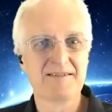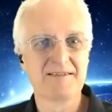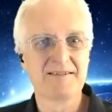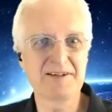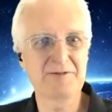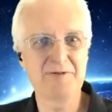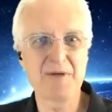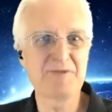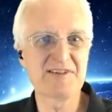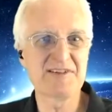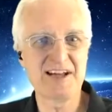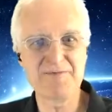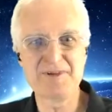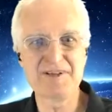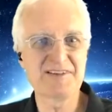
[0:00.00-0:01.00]
web
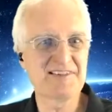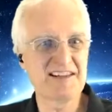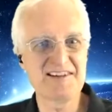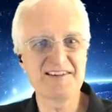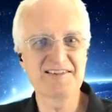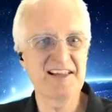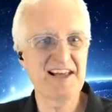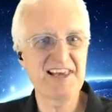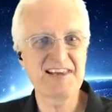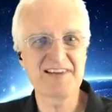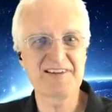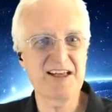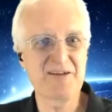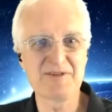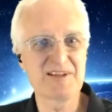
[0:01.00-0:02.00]
design business I didn't like,
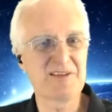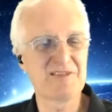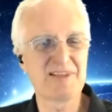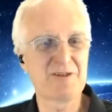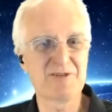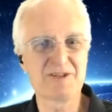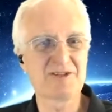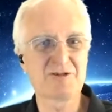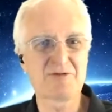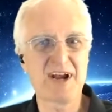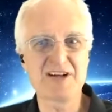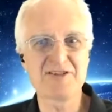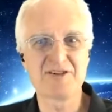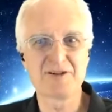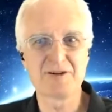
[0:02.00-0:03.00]
and everything was just
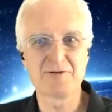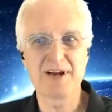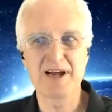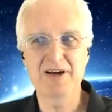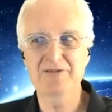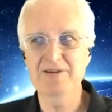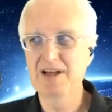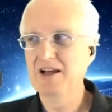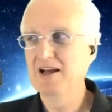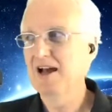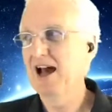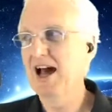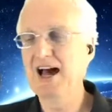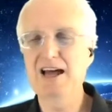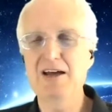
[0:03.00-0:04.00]
crashing to the ground,
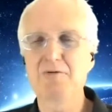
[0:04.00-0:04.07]
I